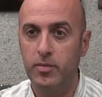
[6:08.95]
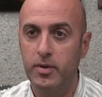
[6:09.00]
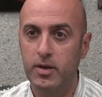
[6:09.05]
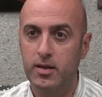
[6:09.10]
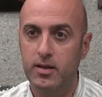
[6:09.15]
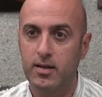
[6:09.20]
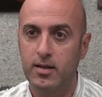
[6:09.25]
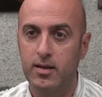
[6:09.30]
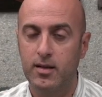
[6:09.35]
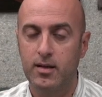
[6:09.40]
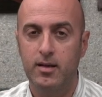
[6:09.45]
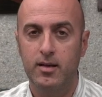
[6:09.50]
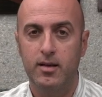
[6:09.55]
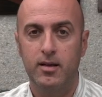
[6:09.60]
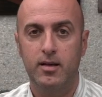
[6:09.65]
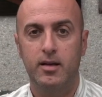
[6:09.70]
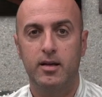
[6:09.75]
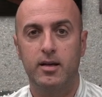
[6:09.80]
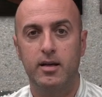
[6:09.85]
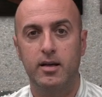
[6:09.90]
bit
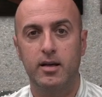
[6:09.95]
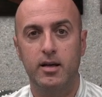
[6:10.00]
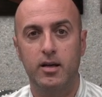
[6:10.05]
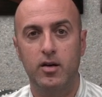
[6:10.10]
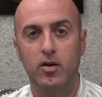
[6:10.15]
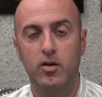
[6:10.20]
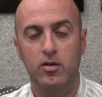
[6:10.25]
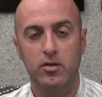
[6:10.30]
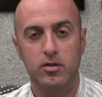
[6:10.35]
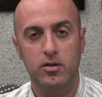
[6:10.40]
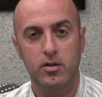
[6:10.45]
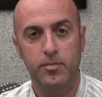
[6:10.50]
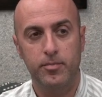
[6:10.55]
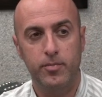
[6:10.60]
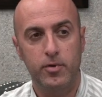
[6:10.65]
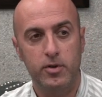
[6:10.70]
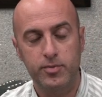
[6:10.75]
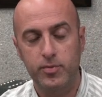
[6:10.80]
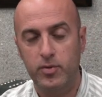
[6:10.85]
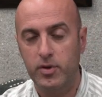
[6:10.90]
on
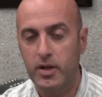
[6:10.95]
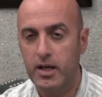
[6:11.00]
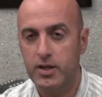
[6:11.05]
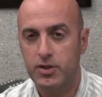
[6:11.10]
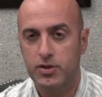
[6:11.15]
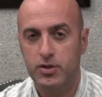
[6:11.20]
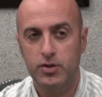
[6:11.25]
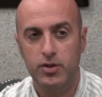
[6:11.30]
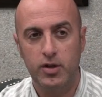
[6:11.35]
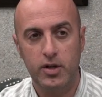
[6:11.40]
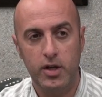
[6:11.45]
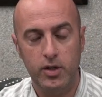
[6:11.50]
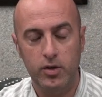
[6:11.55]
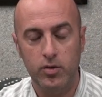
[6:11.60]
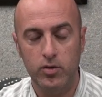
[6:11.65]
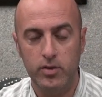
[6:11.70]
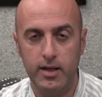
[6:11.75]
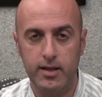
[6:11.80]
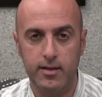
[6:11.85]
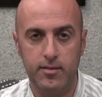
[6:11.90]
post-production, you can
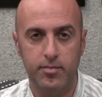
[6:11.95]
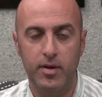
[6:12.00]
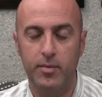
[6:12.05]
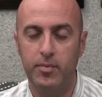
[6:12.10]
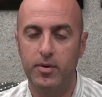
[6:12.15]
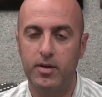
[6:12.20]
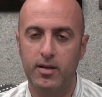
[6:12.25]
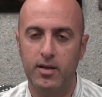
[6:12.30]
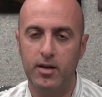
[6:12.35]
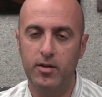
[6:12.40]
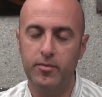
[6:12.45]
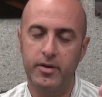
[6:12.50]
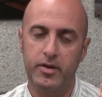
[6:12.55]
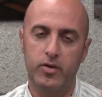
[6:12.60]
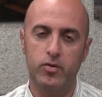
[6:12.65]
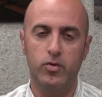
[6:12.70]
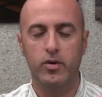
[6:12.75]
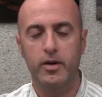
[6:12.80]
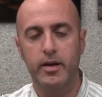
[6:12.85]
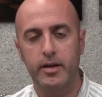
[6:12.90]
do that. Maybe a little bit
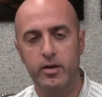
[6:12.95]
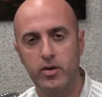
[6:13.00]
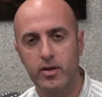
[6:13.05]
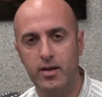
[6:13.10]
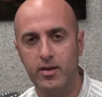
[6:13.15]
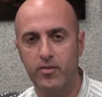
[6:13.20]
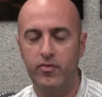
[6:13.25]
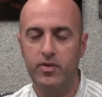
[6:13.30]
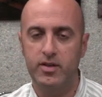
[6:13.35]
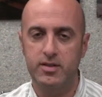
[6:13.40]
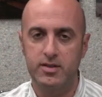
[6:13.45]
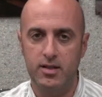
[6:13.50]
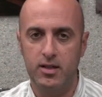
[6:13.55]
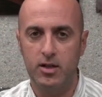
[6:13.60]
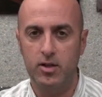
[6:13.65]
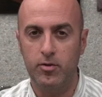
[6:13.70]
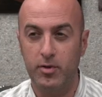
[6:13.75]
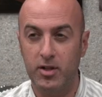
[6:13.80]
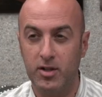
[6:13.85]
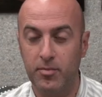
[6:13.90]
crooked, you can fix it a
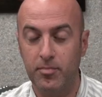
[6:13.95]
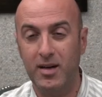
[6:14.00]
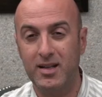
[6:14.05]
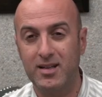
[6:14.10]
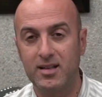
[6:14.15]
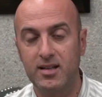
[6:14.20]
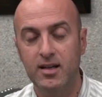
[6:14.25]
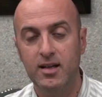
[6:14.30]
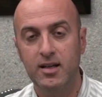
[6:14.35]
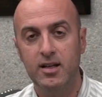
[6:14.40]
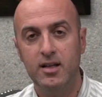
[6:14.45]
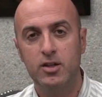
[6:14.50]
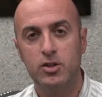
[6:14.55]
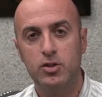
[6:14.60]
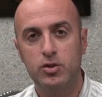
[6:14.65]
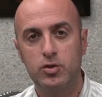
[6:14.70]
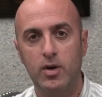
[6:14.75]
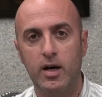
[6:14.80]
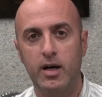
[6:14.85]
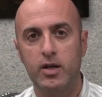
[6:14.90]
little bit, but
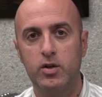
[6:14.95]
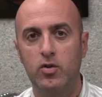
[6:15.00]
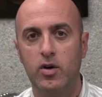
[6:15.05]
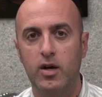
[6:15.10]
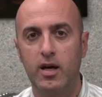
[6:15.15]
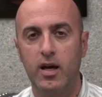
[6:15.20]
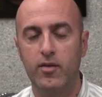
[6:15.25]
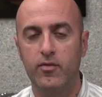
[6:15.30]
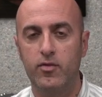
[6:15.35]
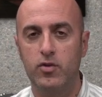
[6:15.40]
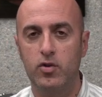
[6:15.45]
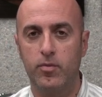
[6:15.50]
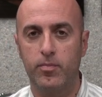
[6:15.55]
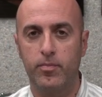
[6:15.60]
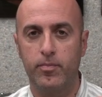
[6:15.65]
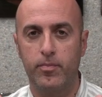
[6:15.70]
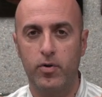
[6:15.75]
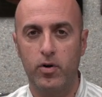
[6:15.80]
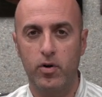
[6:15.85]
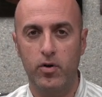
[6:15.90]
try to have your
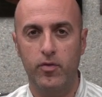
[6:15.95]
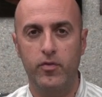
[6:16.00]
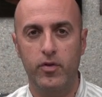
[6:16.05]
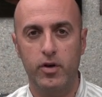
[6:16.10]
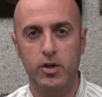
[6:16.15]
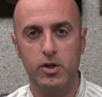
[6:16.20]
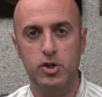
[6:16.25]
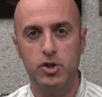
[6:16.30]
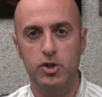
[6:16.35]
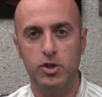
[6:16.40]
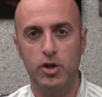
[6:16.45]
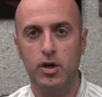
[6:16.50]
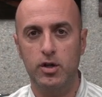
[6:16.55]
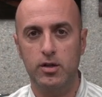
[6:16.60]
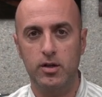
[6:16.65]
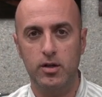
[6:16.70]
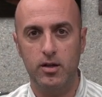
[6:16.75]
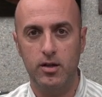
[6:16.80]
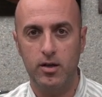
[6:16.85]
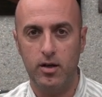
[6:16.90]
perfect
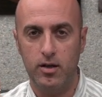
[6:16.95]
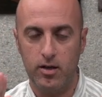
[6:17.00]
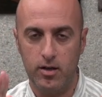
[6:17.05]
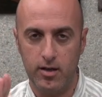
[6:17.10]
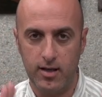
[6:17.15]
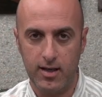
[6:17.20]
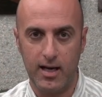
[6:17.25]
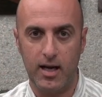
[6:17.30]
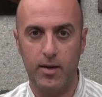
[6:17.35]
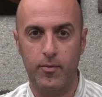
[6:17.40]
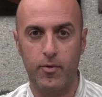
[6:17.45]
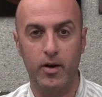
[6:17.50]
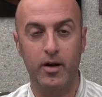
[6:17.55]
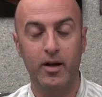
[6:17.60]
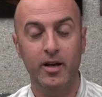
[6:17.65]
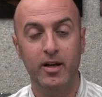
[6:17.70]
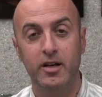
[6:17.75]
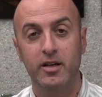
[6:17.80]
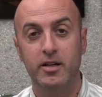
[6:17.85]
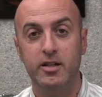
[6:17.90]
shot in camera.
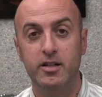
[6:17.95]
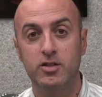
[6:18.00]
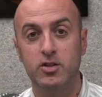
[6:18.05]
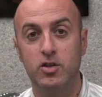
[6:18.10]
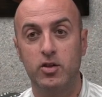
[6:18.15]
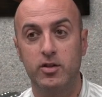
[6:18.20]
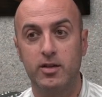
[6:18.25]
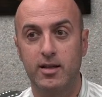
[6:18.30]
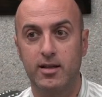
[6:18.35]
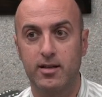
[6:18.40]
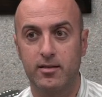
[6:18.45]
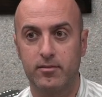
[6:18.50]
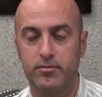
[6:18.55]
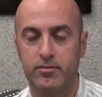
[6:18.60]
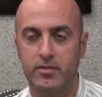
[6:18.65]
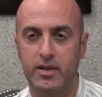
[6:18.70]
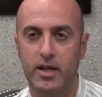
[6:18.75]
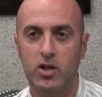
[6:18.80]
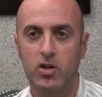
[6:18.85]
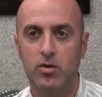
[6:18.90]
It's gonna
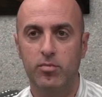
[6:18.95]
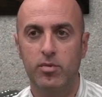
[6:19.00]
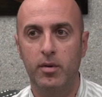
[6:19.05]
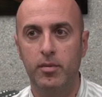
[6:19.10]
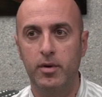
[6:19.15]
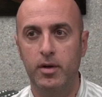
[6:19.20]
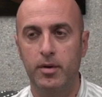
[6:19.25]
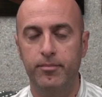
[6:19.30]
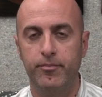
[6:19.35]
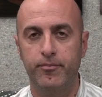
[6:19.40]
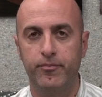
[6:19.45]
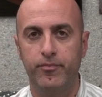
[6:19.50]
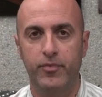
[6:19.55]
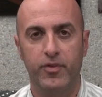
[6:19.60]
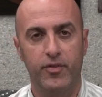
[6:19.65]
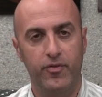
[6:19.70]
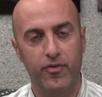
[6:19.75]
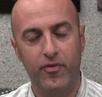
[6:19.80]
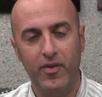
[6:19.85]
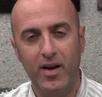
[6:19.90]
take you maybe
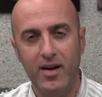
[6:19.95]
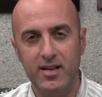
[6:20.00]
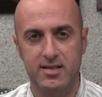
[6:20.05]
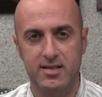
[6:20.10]
5